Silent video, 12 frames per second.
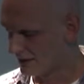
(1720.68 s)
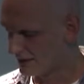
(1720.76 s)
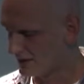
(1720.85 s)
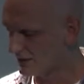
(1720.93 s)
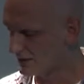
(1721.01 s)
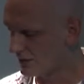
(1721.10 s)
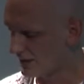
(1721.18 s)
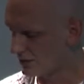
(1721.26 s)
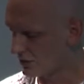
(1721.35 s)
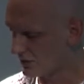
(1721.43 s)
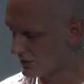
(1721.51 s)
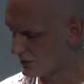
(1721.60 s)
this
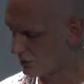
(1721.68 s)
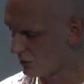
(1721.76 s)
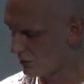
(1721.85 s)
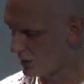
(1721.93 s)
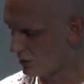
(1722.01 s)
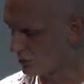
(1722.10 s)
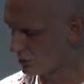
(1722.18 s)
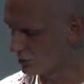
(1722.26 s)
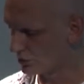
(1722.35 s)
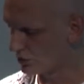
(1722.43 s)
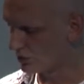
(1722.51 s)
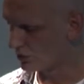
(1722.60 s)
address will be
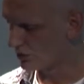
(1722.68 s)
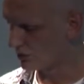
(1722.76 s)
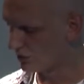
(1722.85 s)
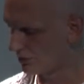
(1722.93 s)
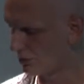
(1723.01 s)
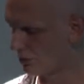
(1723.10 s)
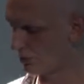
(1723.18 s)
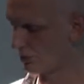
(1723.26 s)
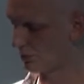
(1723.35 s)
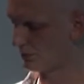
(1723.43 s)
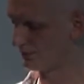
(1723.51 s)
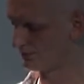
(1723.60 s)
used
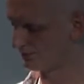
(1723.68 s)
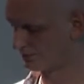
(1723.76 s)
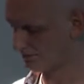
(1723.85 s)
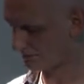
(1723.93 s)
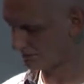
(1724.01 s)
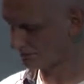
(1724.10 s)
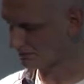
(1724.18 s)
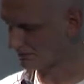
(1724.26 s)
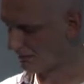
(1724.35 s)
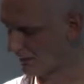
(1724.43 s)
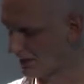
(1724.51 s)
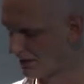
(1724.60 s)
to
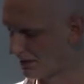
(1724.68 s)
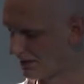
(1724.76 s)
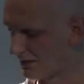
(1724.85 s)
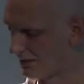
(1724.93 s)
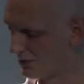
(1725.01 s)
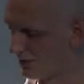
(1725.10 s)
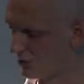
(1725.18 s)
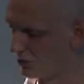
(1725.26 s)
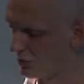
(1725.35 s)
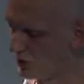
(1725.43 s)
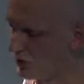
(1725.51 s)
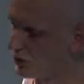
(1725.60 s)
uh, to
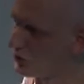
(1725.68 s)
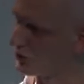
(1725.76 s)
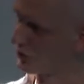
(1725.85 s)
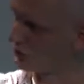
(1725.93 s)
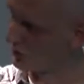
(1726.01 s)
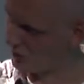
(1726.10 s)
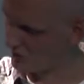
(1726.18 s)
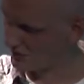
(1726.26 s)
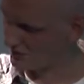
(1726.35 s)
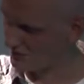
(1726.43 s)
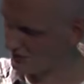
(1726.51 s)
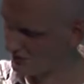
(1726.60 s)
be returned to
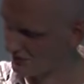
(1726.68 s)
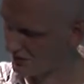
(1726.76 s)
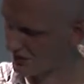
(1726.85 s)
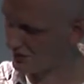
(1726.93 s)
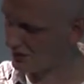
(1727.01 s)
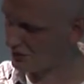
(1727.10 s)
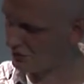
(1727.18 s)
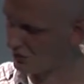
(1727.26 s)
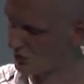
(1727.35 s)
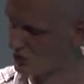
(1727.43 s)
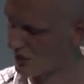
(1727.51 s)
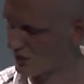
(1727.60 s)
it, and it
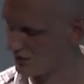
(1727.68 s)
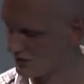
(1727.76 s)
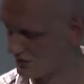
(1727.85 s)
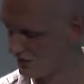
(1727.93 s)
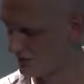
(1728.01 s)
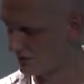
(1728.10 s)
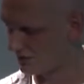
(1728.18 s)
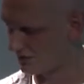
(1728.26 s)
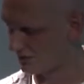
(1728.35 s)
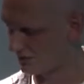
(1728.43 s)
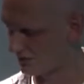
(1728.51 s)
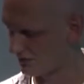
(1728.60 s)
will just
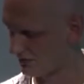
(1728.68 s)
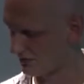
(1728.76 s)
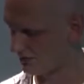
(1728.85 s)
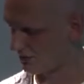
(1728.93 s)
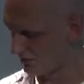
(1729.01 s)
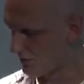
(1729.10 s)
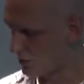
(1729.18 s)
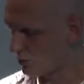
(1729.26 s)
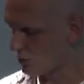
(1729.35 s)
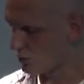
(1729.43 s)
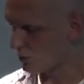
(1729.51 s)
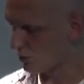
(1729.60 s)
uh, be
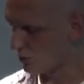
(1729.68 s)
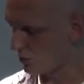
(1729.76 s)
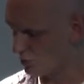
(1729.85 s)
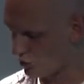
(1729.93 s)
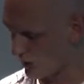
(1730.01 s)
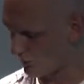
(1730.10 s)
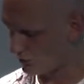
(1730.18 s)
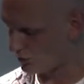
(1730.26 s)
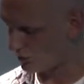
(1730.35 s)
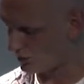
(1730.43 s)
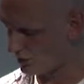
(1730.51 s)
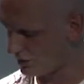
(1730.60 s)
used to, to jump
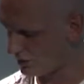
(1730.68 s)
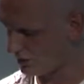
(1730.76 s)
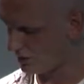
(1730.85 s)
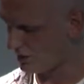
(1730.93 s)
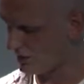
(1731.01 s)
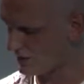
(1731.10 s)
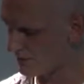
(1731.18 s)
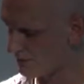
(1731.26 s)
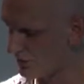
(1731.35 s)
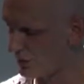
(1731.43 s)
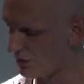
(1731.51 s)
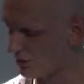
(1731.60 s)
to the
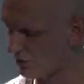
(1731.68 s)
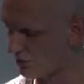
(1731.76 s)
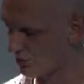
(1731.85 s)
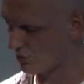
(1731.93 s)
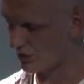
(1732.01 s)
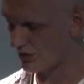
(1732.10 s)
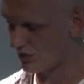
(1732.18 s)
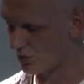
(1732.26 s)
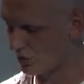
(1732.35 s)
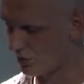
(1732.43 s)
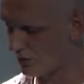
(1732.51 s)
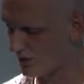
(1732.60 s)
ESP or the
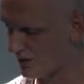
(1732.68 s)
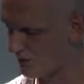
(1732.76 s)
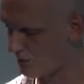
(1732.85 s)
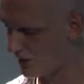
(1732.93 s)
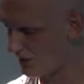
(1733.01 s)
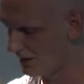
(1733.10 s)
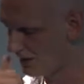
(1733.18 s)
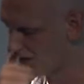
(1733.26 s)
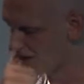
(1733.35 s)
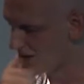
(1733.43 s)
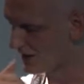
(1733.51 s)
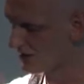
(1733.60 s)
call ESP.
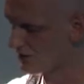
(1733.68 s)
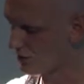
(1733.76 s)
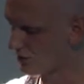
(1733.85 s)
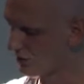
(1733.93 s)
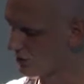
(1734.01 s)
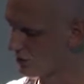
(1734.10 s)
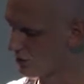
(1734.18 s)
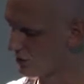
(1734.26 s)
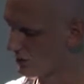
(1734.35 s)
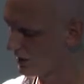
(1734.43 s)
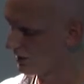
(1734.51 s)
So so